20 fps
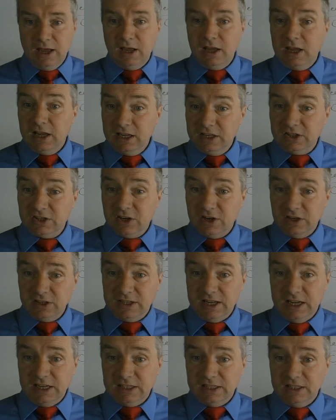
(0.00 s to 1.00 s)
In certain
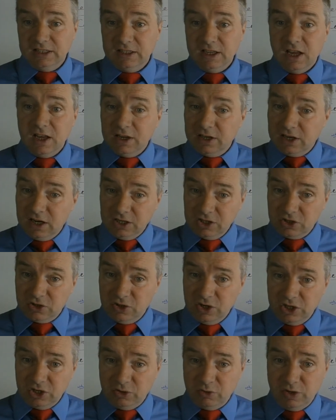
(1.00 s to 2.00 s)
cases, the
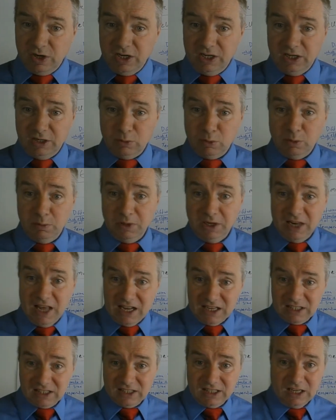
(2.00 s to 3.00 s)
concentration gradient will be
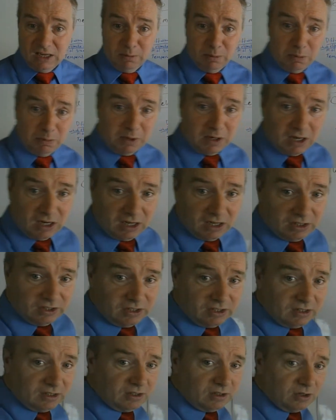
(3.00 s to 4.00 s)
less steep
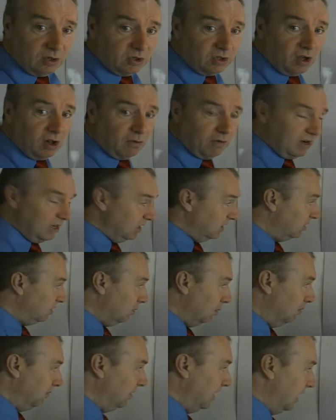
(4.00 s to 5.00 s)
because there's already
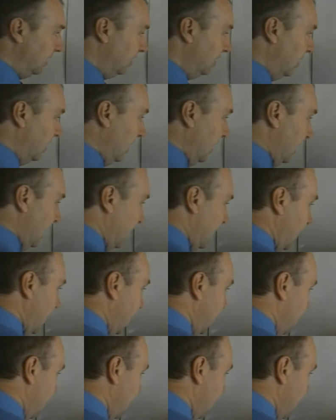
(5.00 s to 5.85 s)
some of that dye in